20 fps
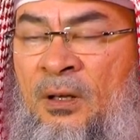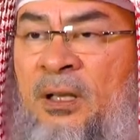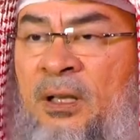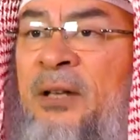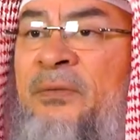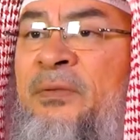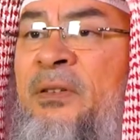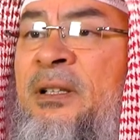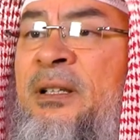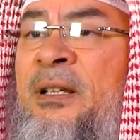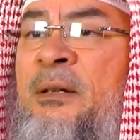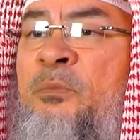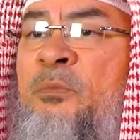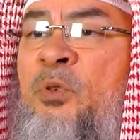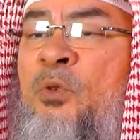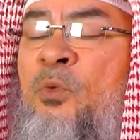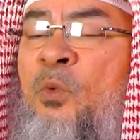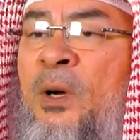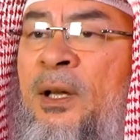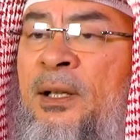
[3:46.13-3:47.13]
Level
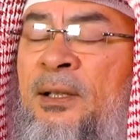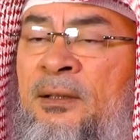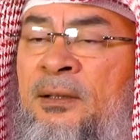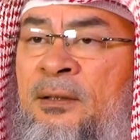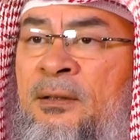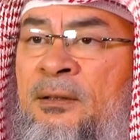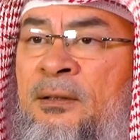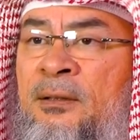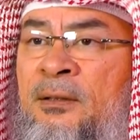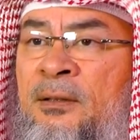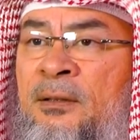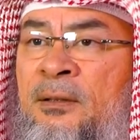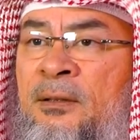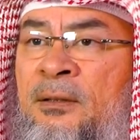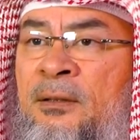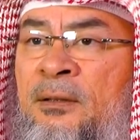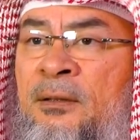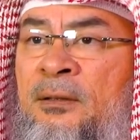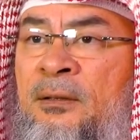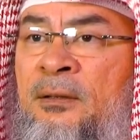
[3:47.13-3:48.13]
number one,
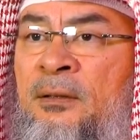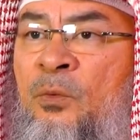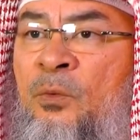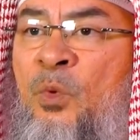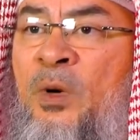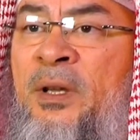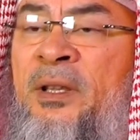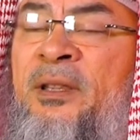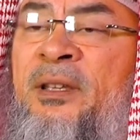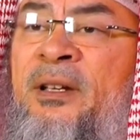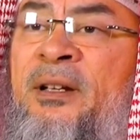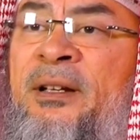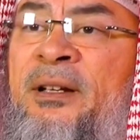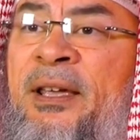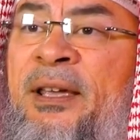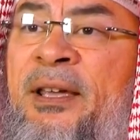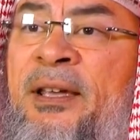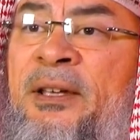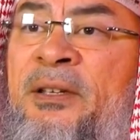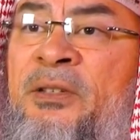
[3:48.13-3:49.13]
when
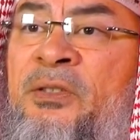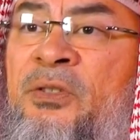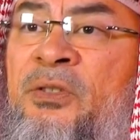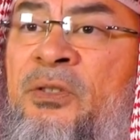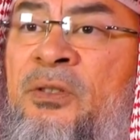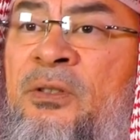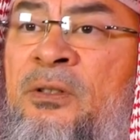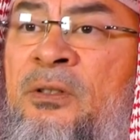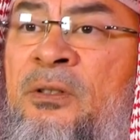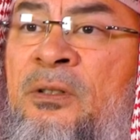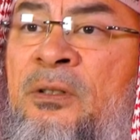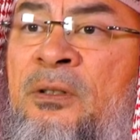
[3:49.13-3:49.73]
there is